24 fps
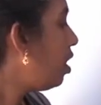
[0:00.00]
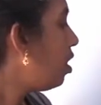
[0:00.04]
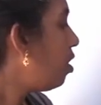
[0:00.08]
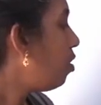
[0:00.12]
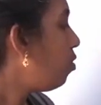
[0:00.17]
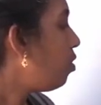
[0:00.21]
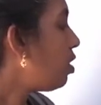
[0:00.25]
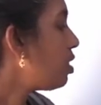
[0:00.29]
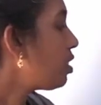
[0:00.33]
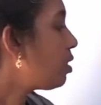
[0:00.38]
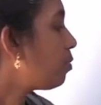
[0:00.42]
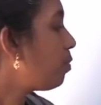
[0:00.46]

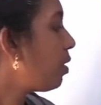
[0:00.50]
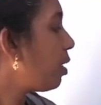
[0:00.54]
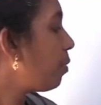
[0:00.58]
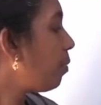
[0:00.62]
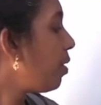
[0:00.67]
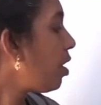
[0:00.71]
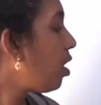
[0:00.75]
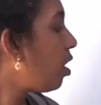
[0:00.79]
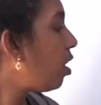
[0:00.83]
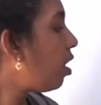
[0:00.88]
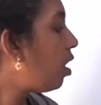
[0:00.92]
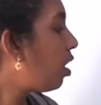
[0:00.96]
What's meant
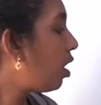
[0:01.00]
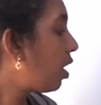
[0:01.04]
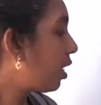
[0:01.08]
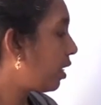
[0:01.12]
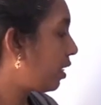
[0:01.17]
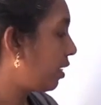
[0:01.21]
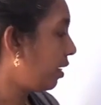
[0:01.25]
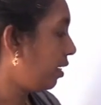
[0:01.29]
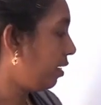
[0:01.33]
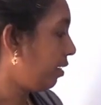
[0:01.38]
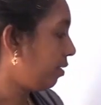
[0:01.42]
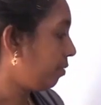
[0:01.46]
by
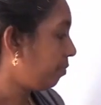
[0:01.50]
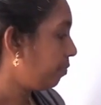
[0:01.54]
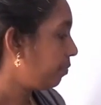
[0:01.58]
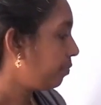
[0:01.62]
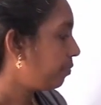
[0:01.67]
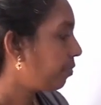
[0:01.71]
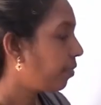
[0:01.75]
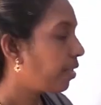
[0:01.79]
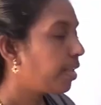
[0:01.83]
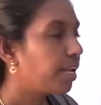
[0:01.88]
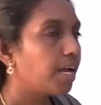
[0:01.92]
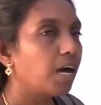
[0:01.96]
organ?
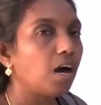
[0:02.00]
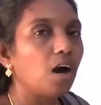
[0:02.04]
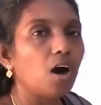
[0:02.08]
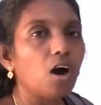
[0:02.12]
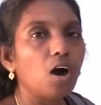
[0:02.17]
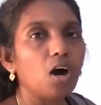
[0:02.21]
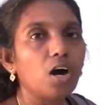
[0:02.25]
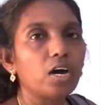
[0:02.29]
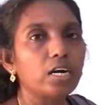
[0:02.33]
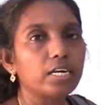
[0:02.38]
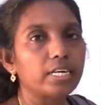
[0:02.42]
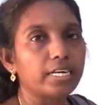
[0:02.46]

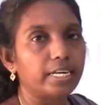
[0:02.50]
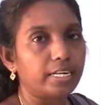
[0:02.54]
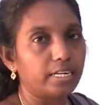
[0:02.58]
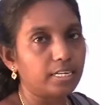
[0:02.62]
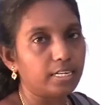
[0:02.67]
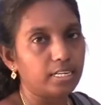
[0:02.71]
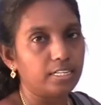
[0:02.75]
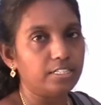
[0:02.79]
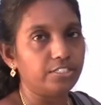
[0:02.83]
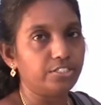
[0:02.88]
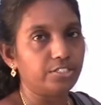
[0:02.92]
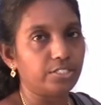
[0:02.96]
Organ
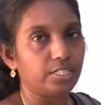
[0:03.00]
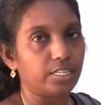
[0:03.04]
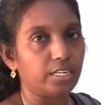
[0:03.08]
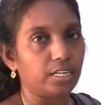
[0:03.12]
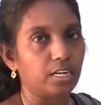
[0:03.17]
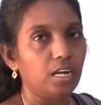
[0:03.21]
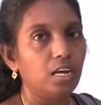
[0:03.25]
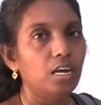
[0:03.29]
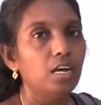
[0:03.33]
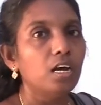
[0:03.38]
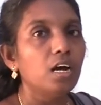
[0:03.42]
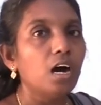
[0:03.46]
culture.
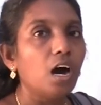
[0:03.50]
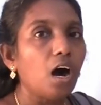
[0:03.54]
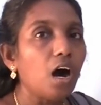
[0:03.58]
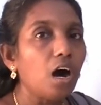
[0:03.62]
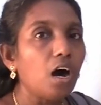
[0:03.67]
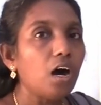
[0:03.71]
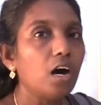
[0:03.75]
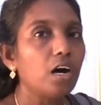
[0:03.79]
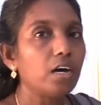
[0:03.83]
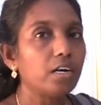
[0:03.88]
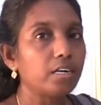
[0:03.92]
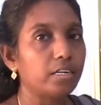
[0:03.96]

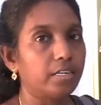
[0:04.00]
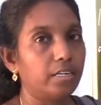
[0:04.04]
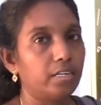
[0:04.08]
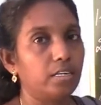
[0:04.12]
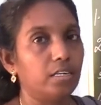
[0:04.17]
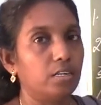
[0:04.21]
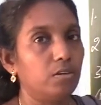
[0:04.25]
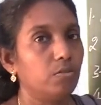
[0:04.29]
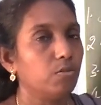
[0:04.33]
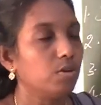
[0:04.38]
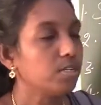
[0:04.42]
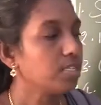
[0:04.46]

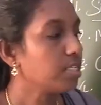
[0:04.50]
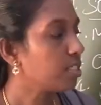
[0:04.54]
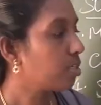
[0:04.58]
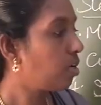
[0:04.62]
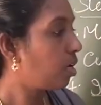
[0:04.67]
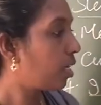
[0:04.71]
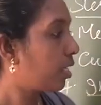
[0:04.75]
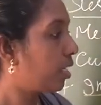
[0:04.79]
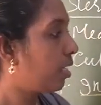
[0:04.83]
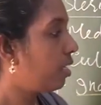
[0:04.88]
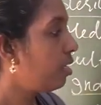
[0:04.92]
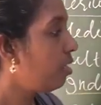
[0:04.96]
Organ. What's
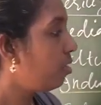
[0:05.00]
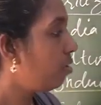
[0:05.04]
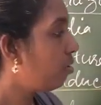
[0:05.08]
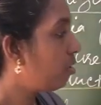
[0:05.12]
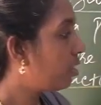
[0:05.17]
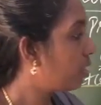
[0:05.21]
organ? Look